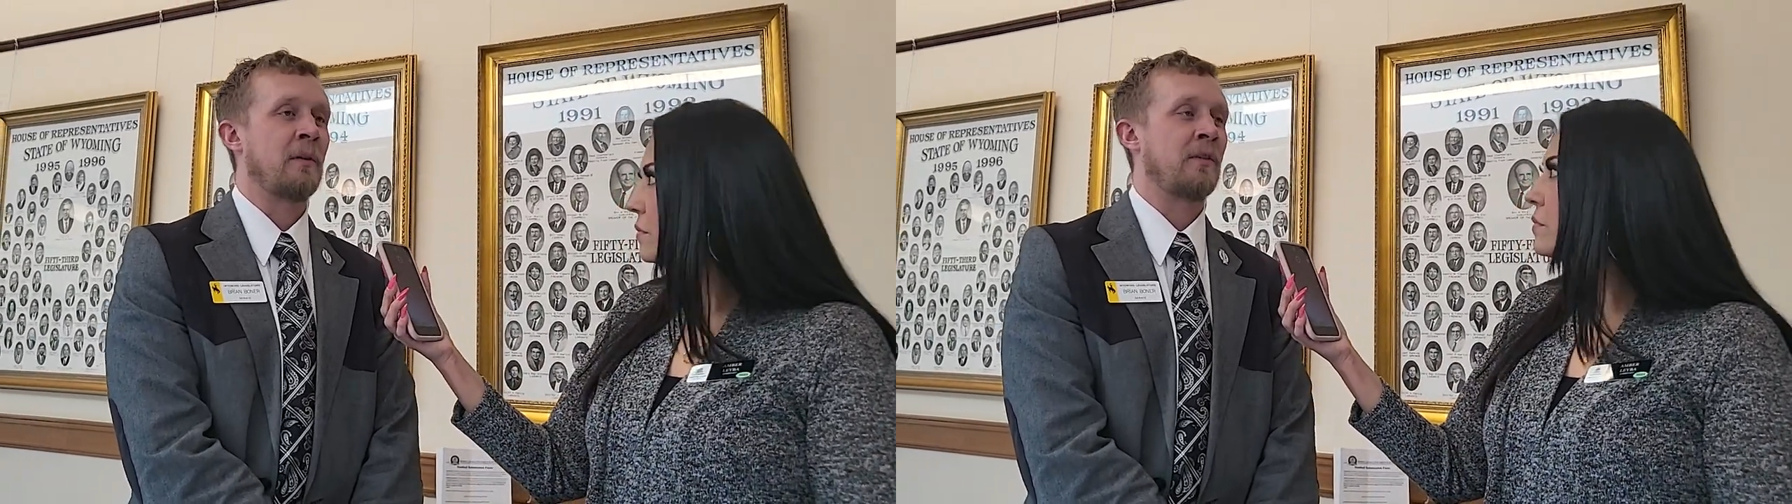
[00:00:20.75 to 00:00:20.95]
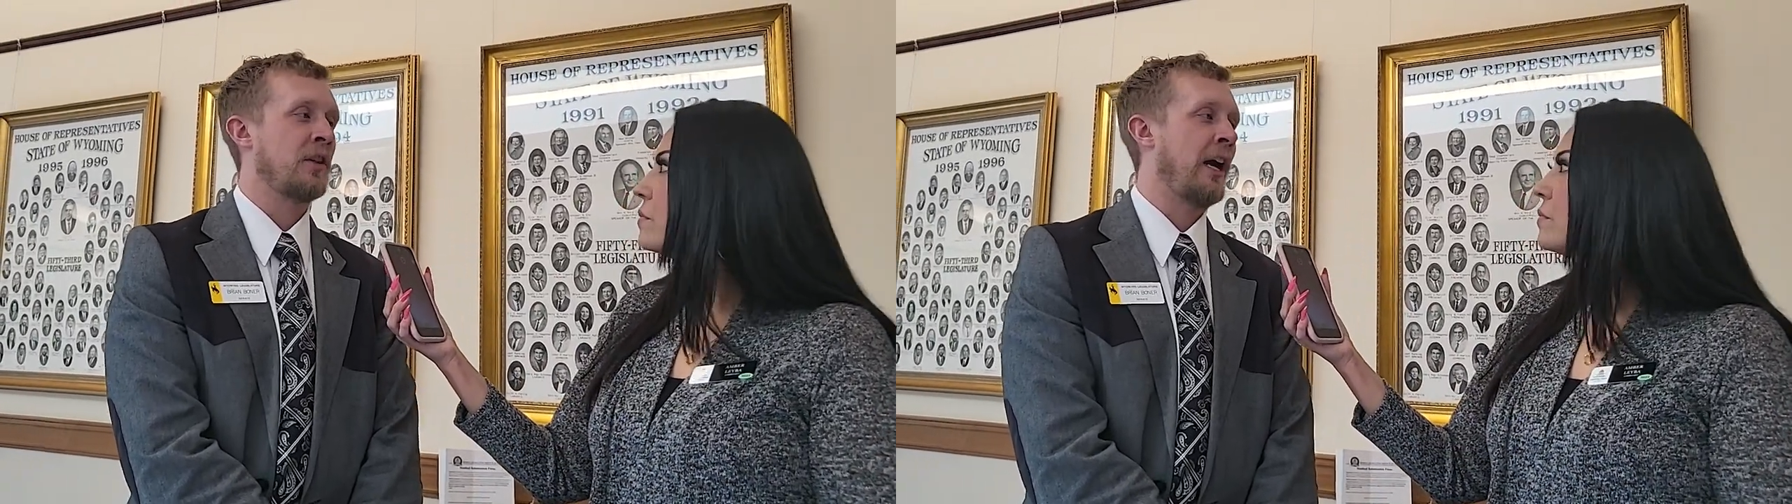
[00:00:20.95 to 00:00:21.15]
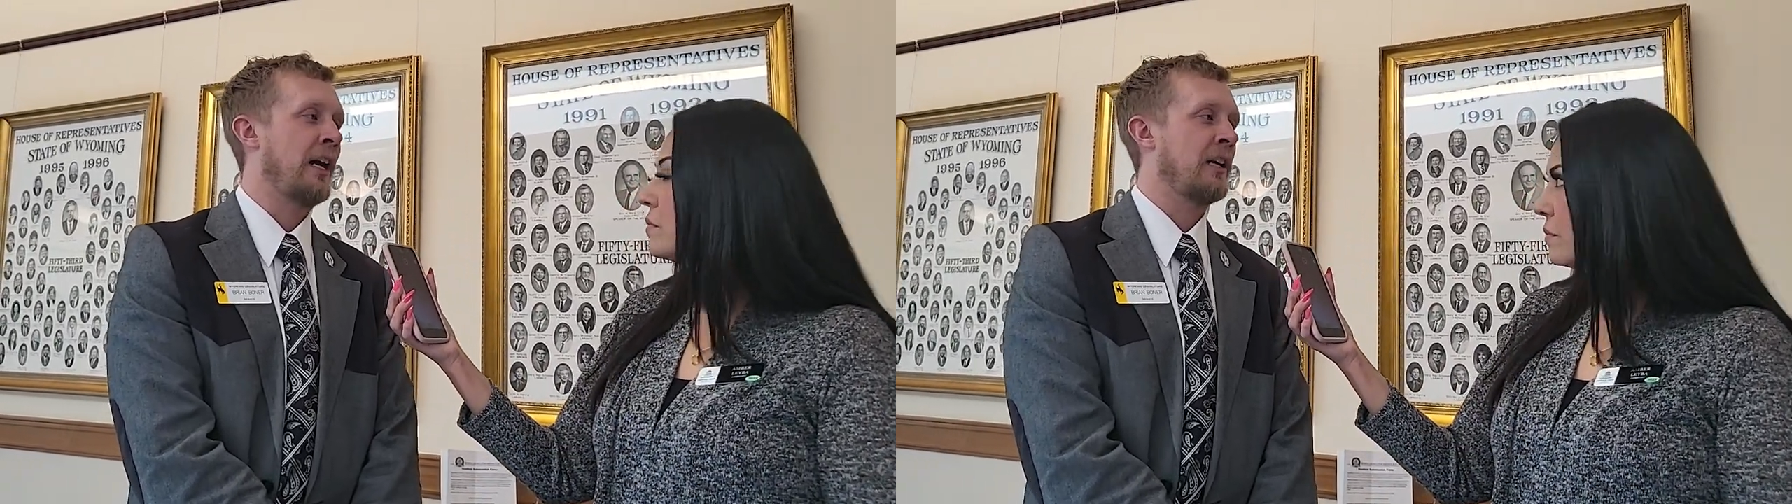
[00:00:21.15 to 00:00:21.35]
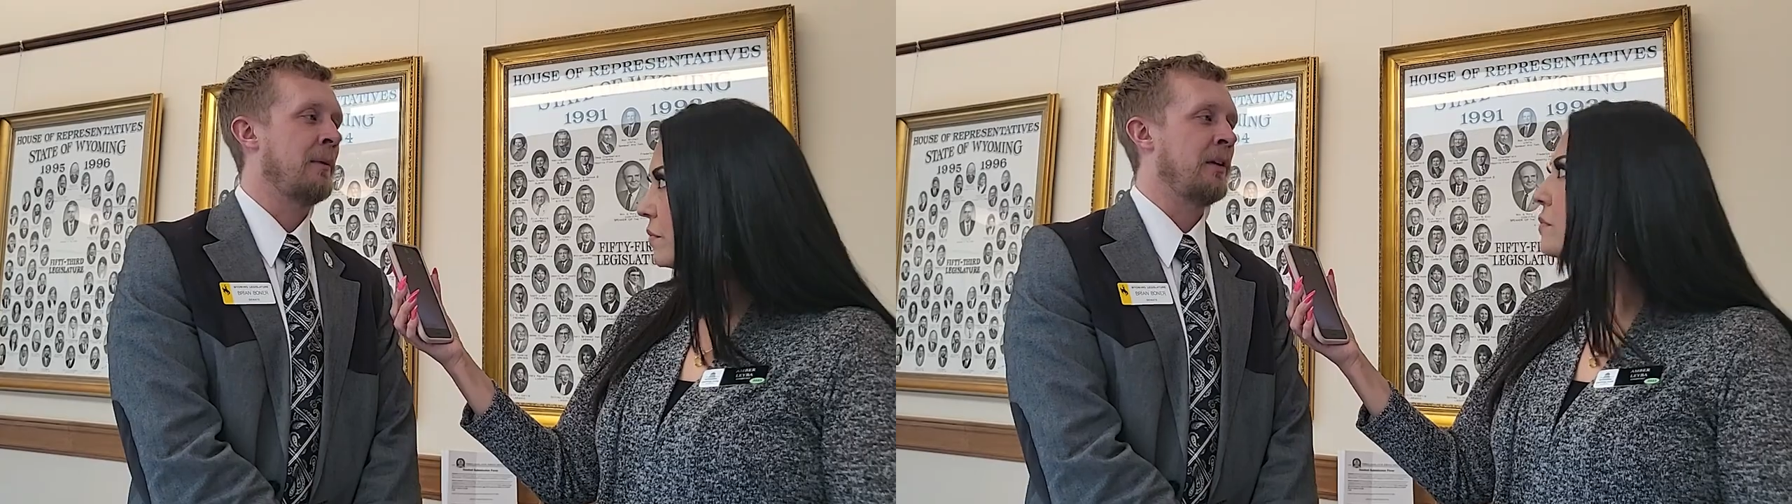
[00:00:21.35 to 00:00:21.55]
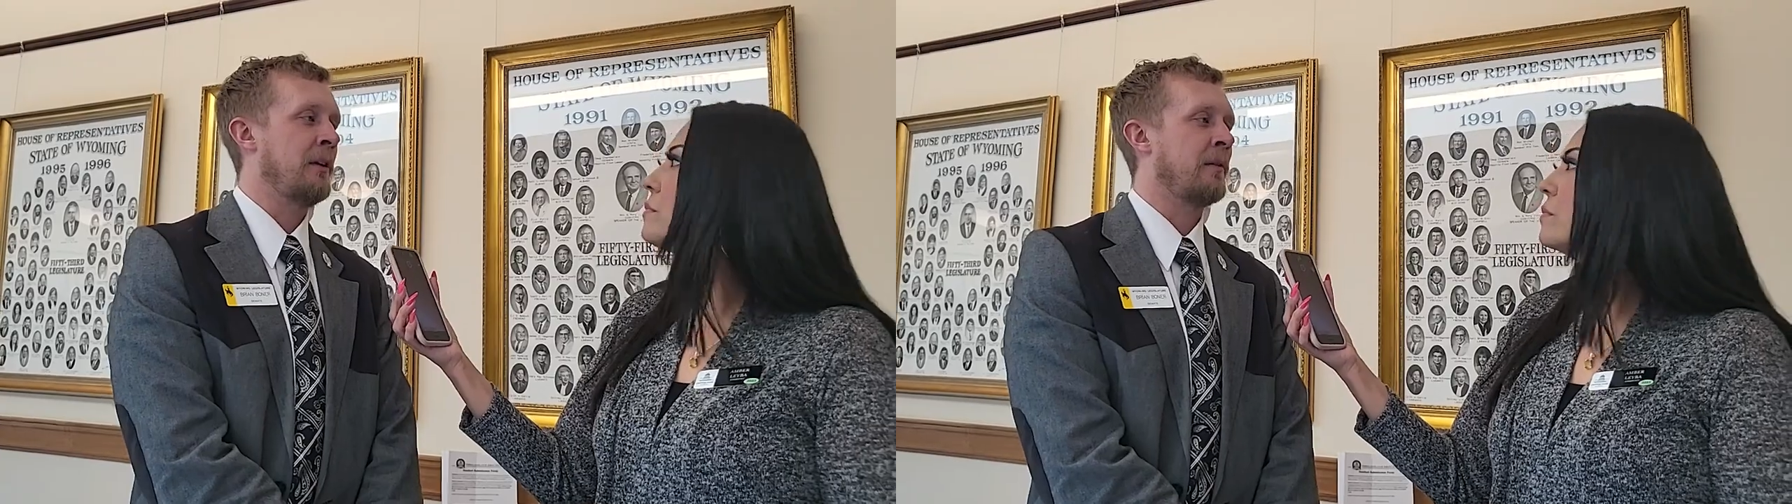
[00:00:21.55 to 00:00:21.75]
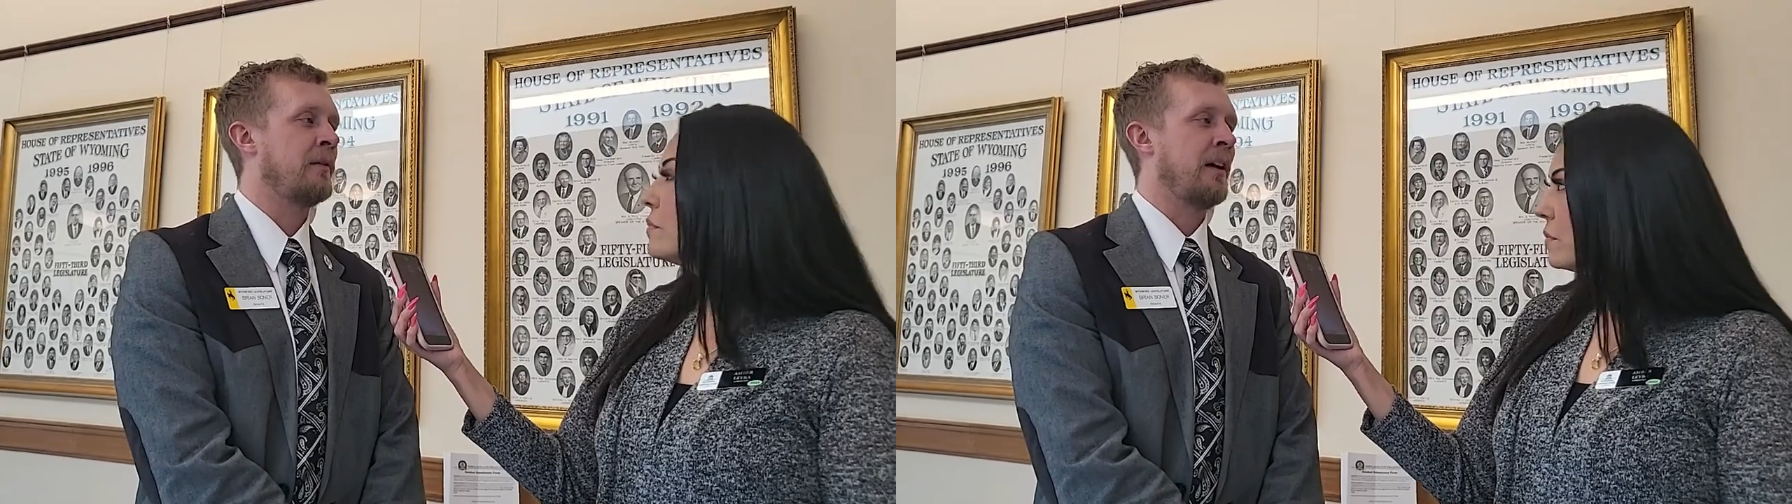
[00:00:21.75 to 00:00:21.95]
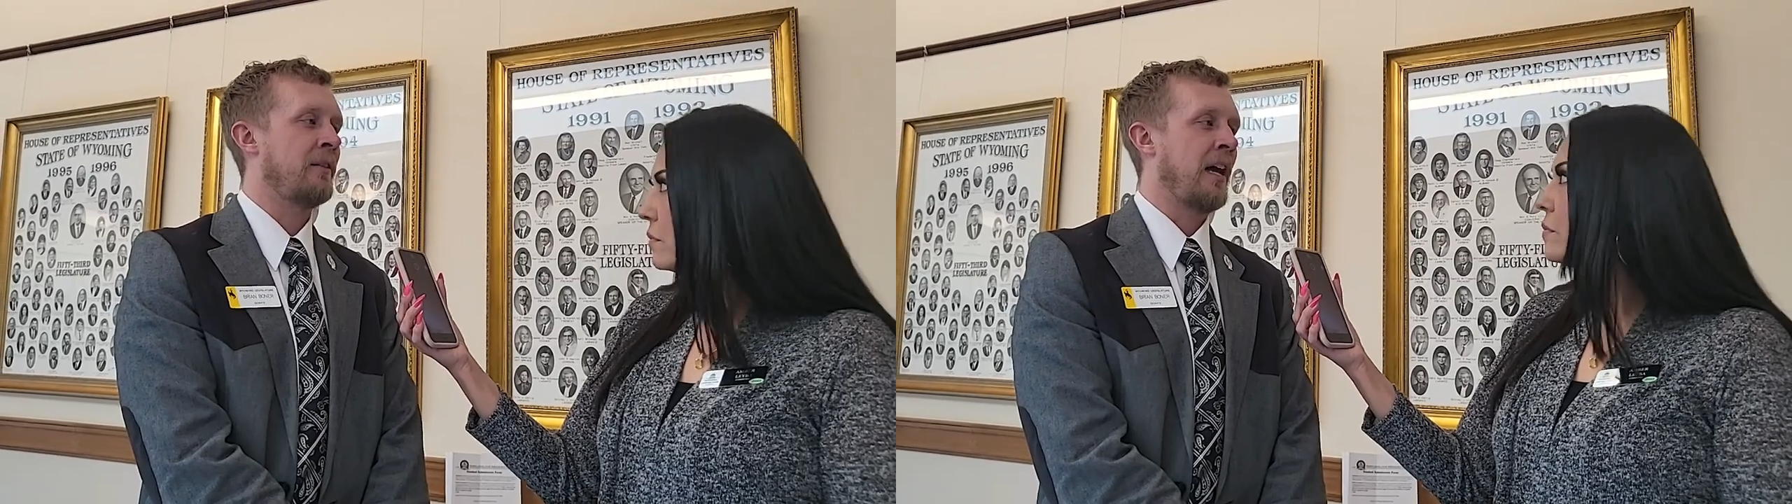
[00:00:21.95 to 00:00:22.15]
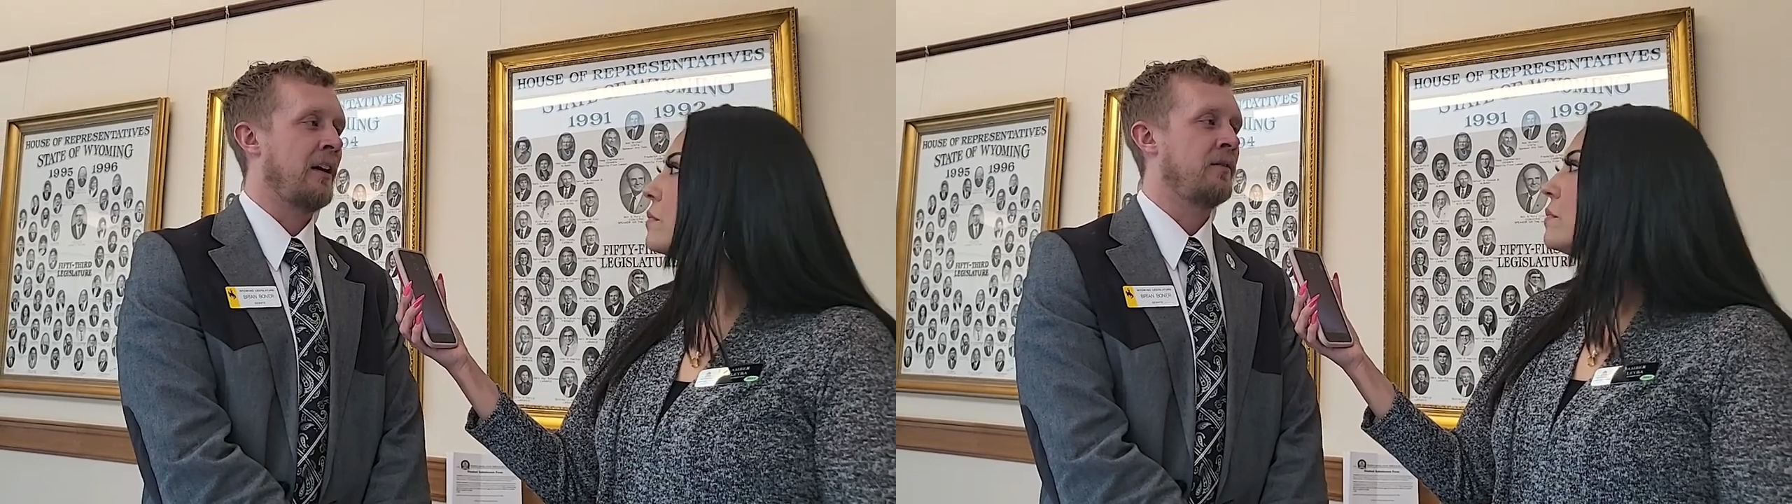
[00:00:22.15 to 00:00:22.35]
of the Cheyenne community for five
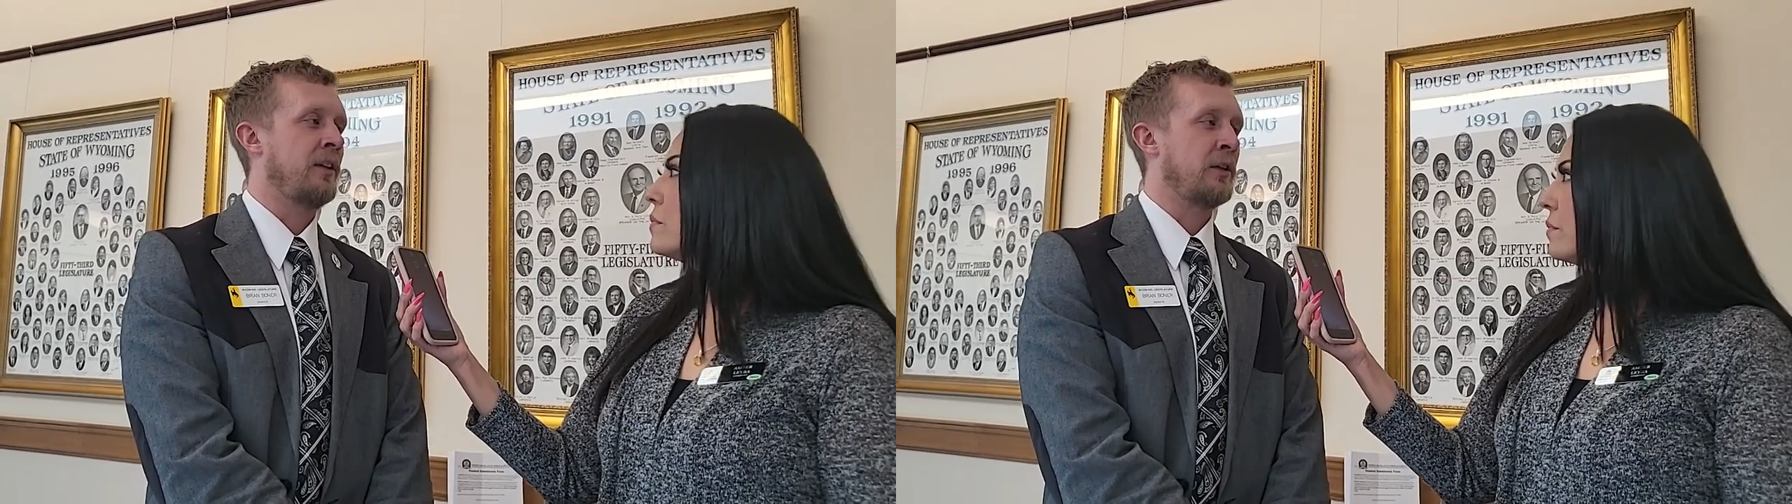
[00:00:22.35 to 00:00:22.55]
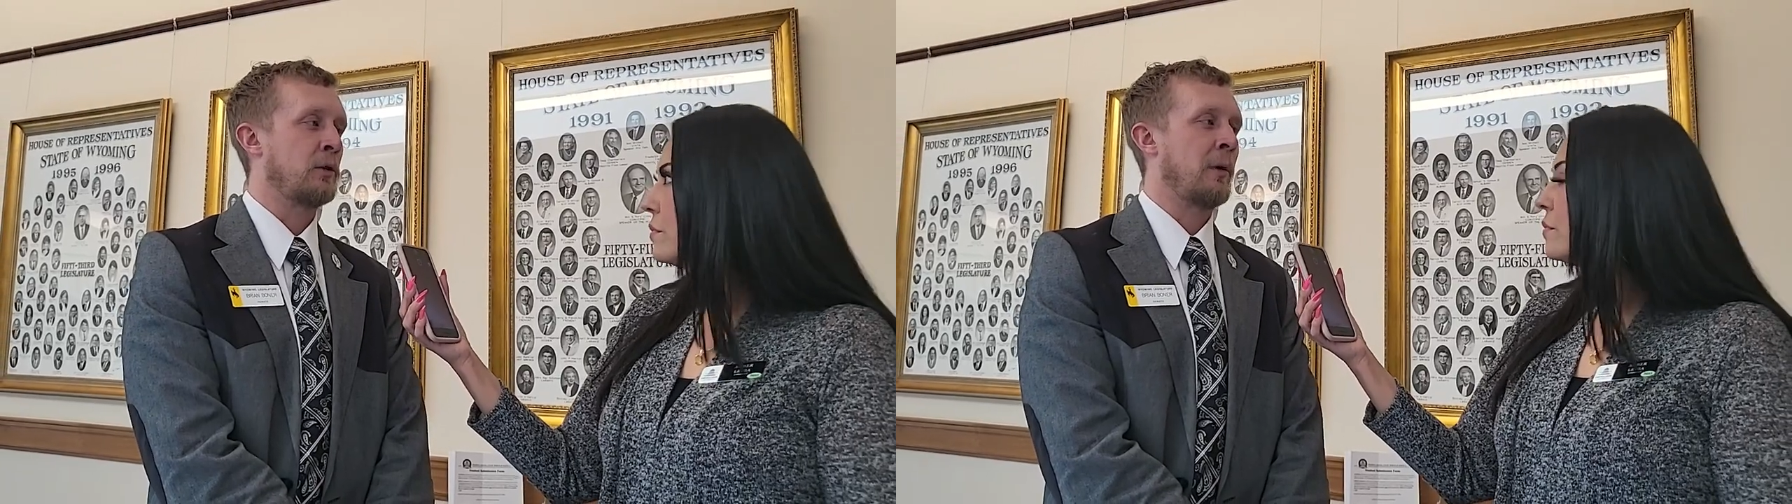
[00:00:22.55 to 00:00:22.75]
and a half years